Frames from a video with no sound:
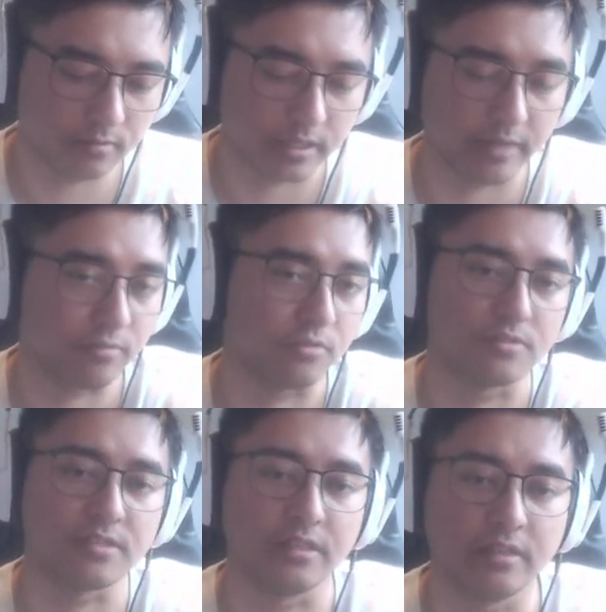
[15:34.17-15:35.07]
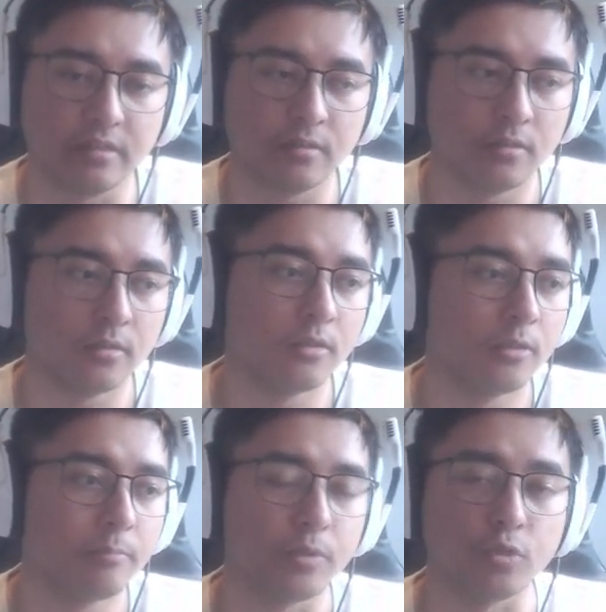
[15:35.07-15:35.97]
I have to concede then
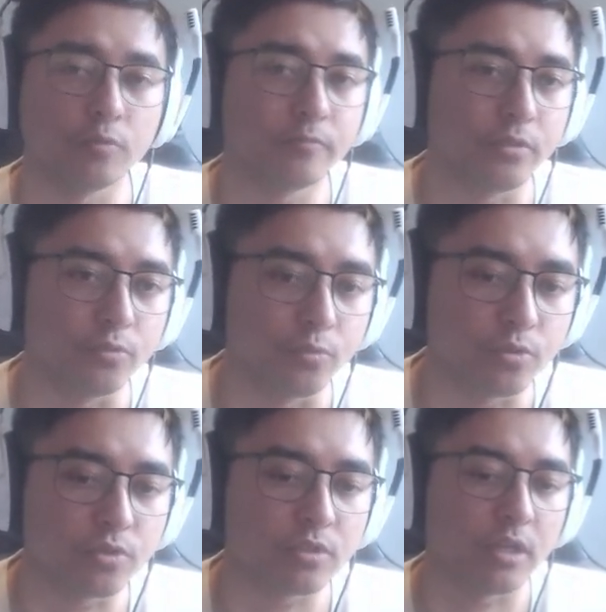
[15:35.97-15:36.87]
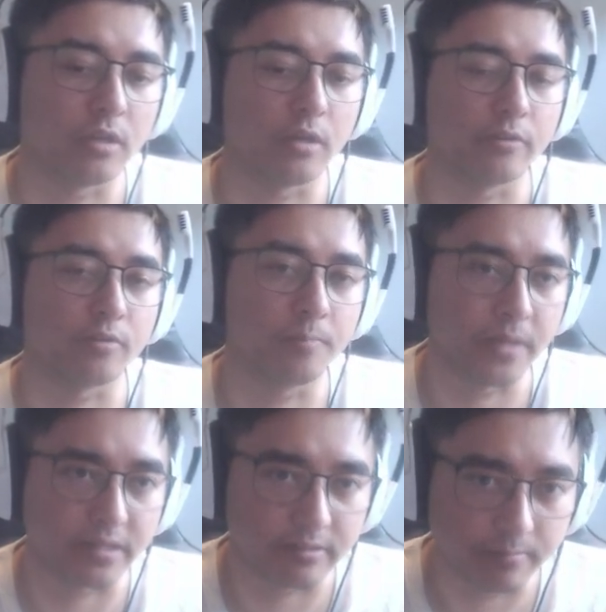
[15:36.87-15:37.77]
but you will lose a lot of
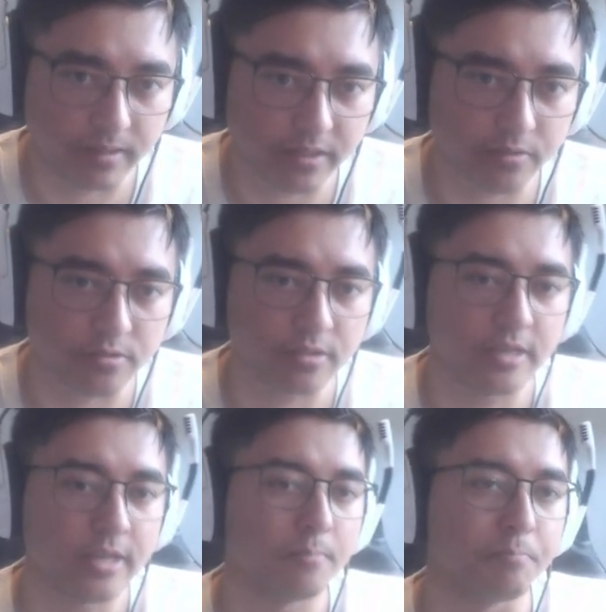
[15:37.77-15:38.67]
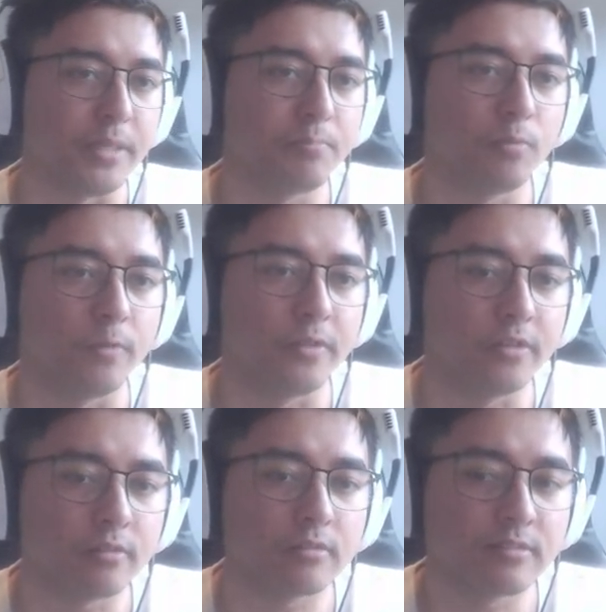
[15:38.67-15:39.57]
competitive players. People will
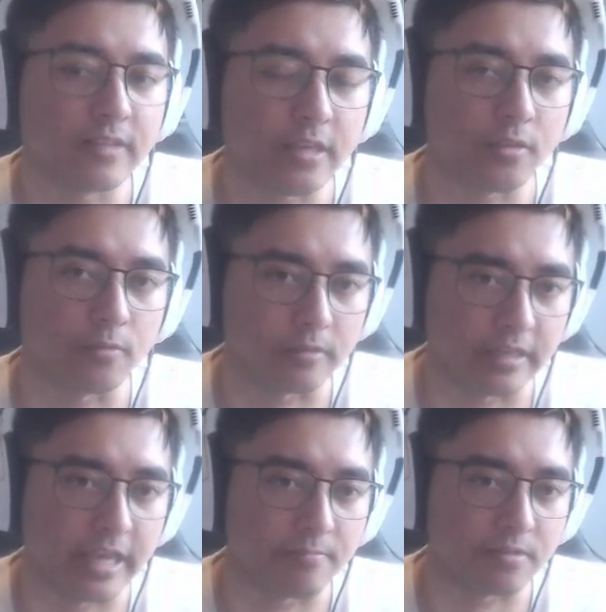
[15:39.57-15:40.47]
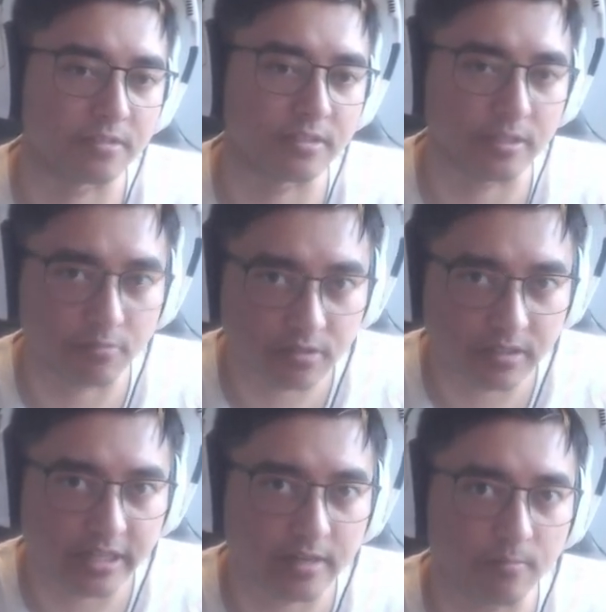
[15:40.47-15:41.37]
not take your game
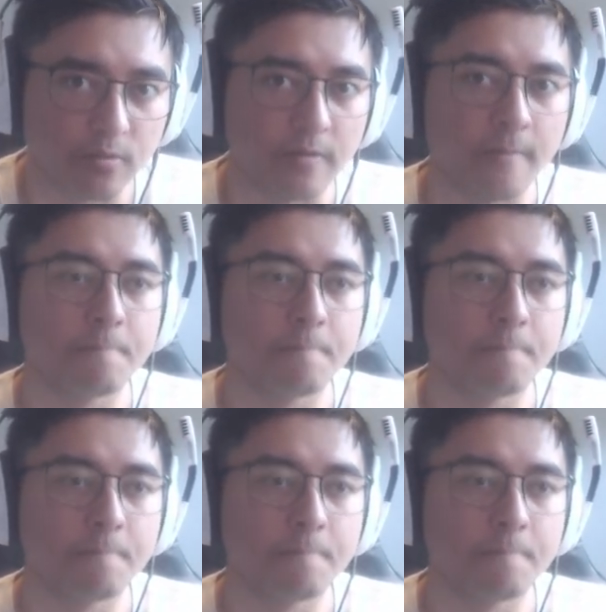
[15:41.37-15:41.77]
seriously anymore.